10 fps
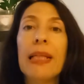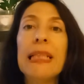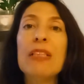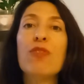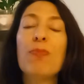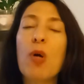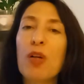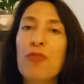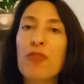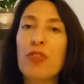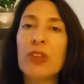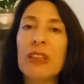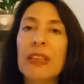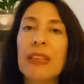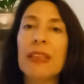live more
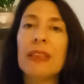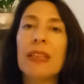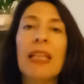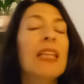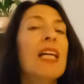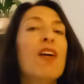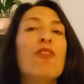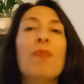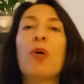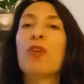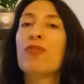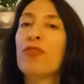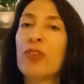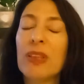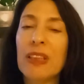fully and love more
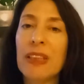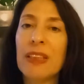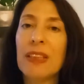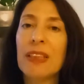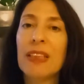fully